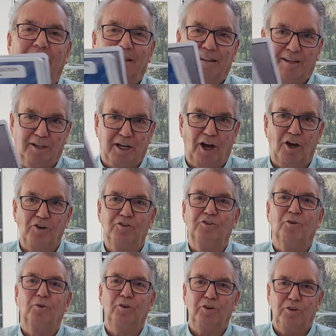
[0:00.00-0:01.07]
the coach,
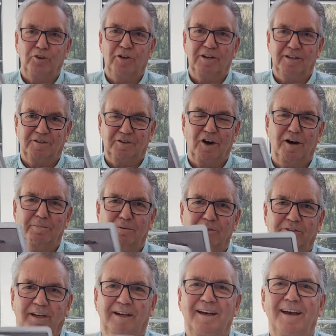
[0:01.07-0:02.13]
or you the disciple.
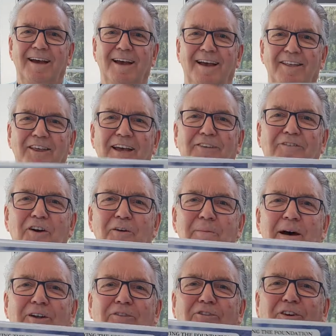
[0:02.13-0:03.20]
So thanks very
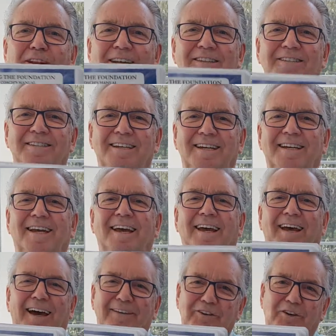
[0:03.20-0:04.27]
much for listening.
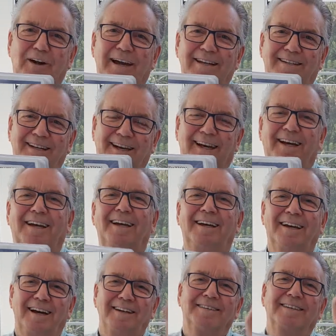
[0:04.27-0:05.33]
Have a great
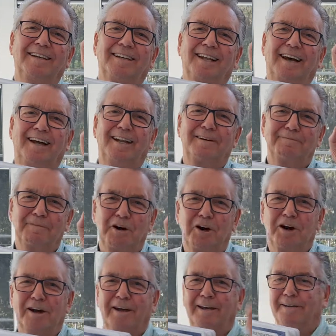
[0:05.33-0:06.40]
day. I'll see you later.
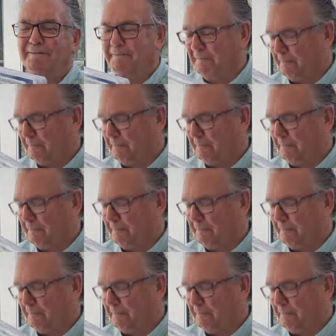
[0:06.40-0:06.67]
Bye.